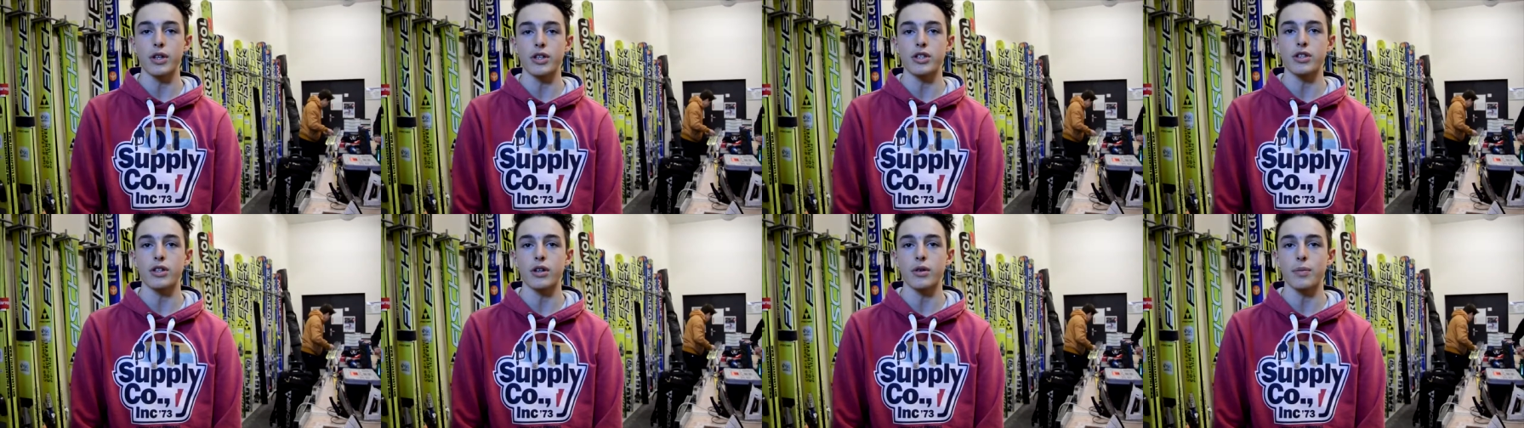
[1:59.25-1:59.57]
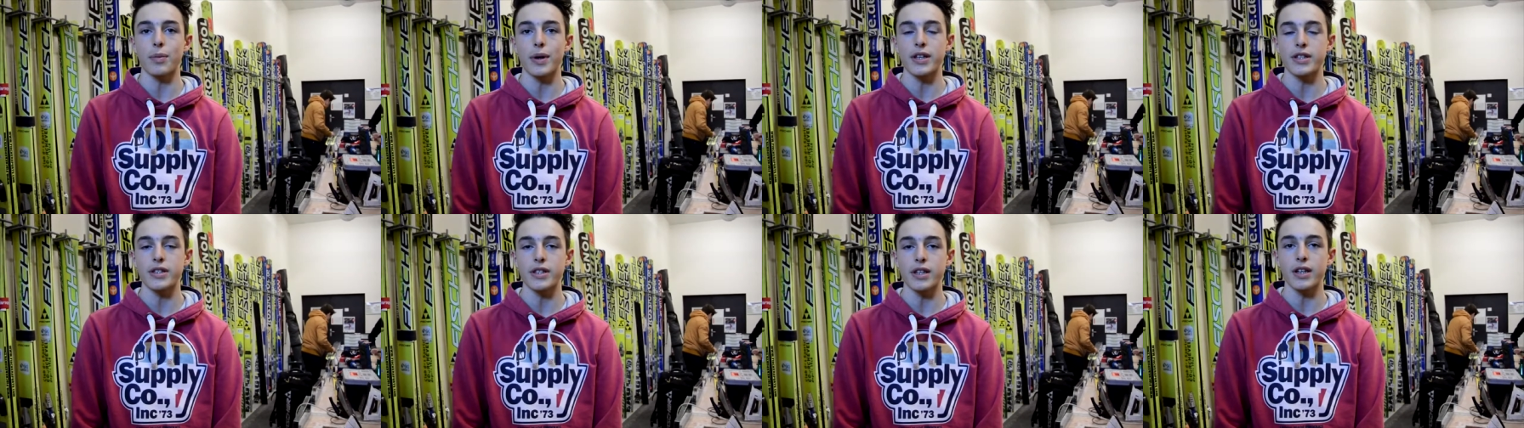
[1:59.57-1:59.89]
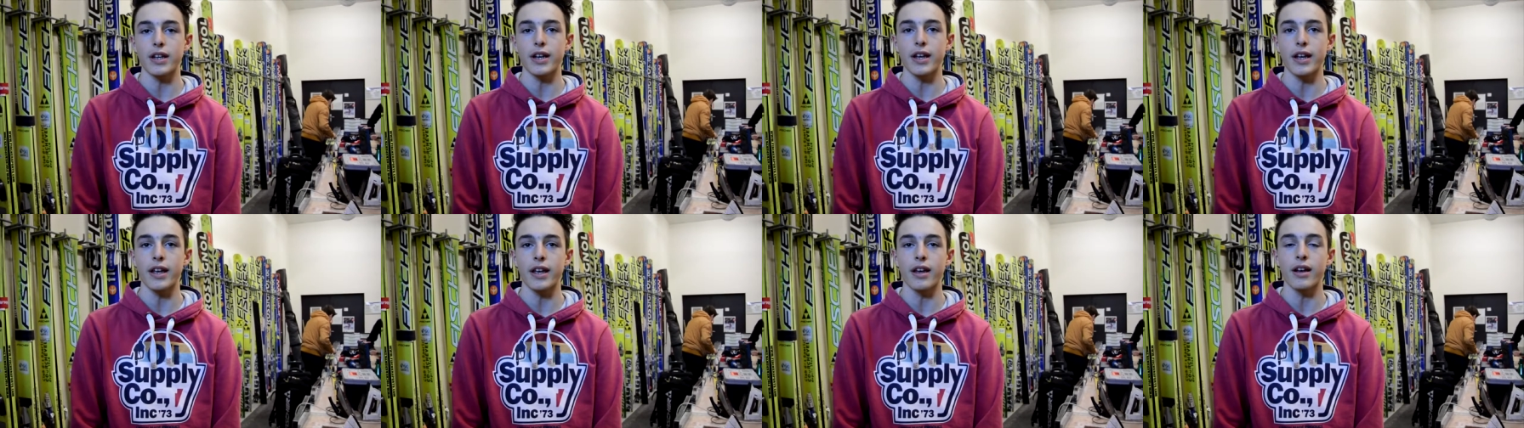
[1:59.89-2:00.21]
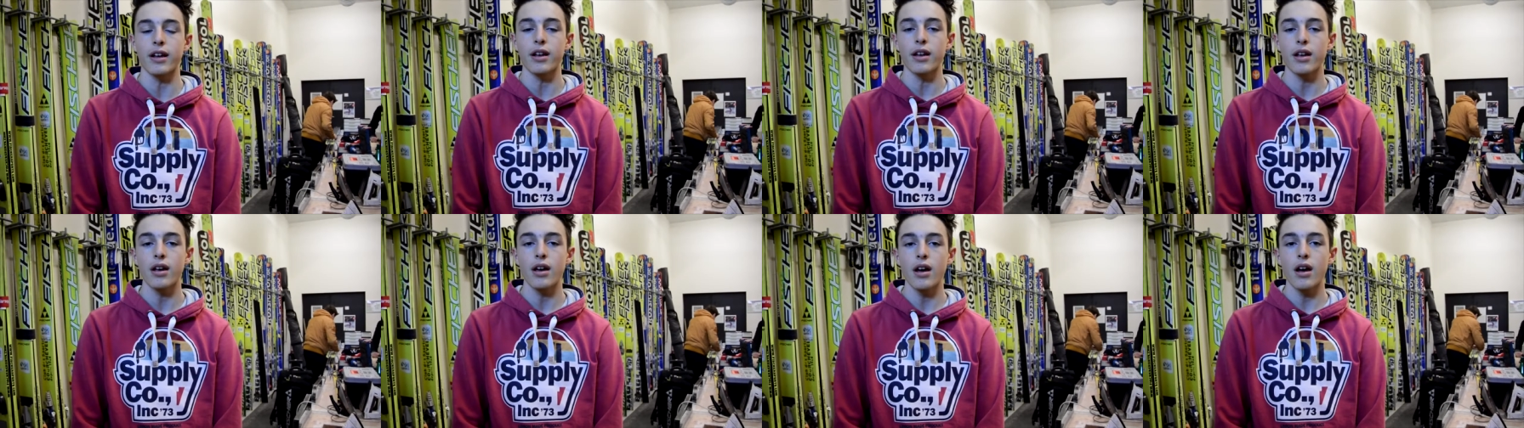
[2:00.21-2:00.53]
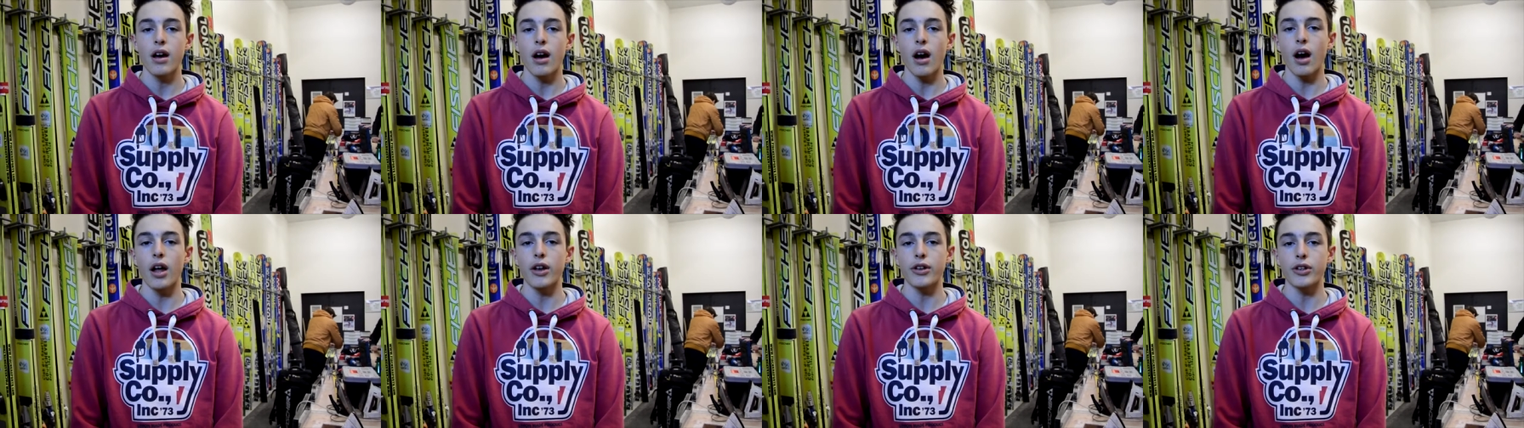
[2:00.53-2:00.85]
which are basically
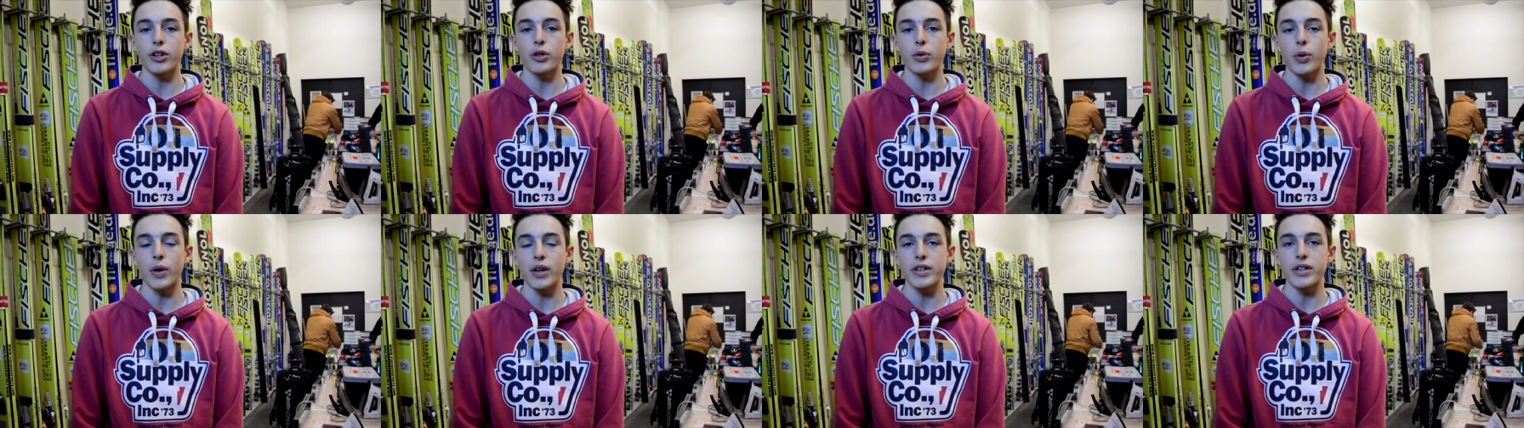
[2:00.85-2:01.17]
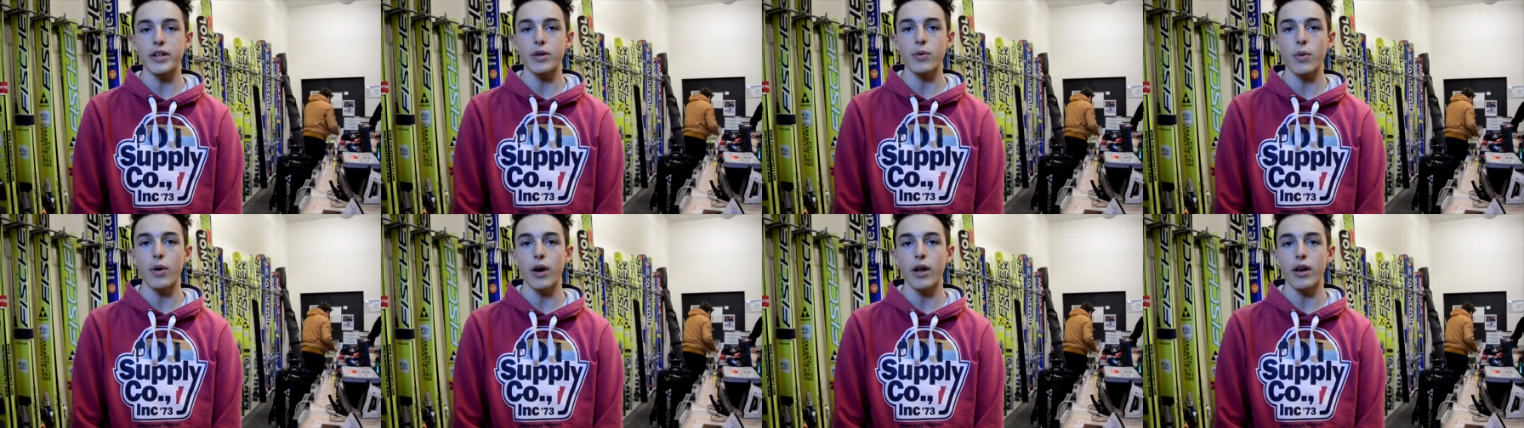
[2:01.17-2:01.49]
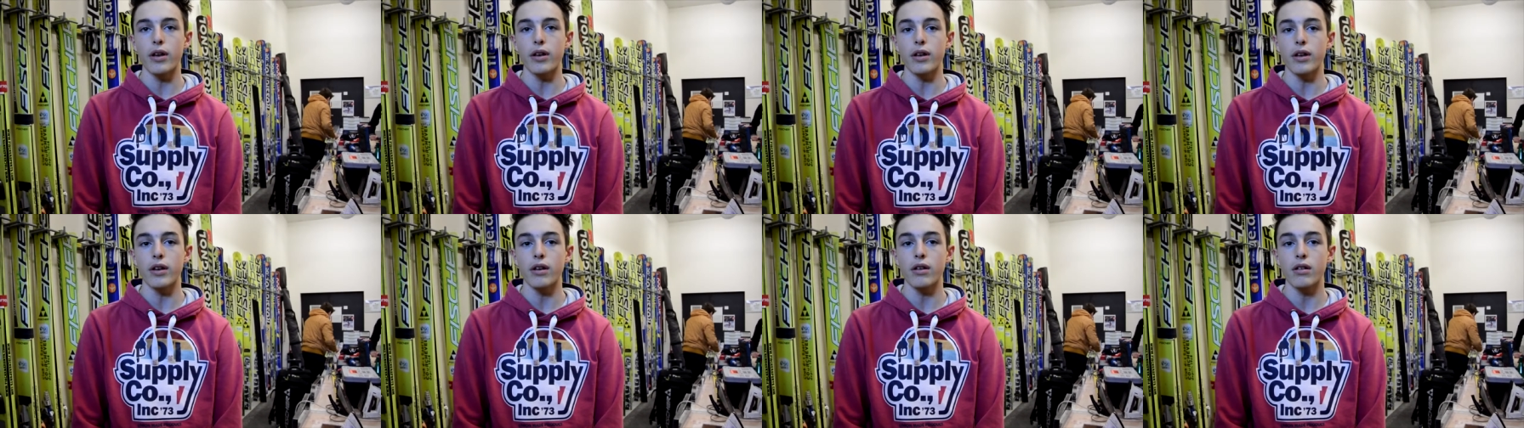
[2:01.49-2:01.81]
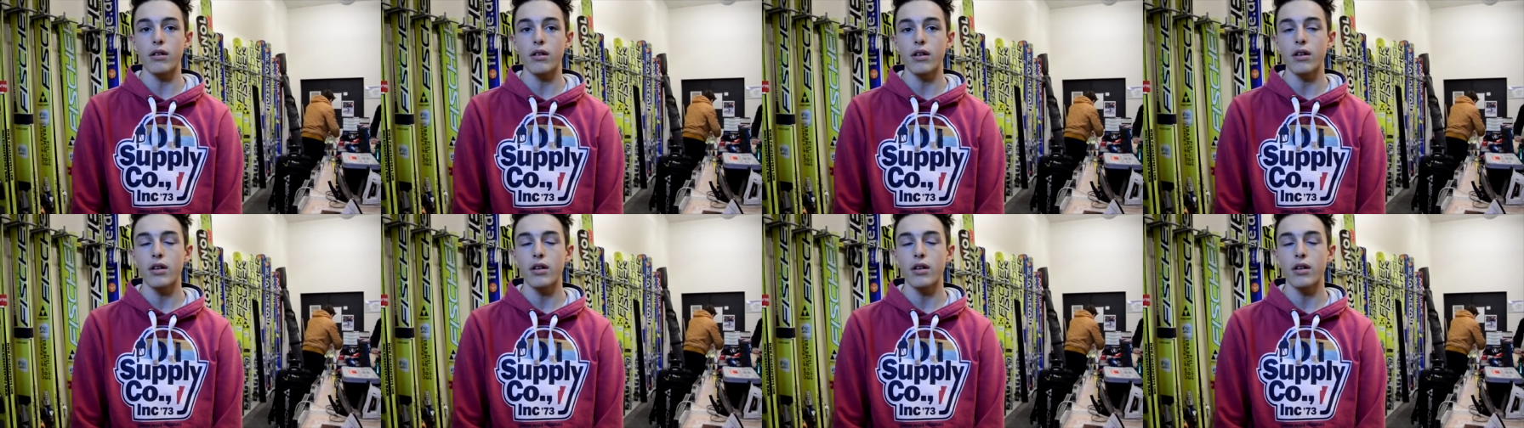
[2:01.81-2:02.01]
under 21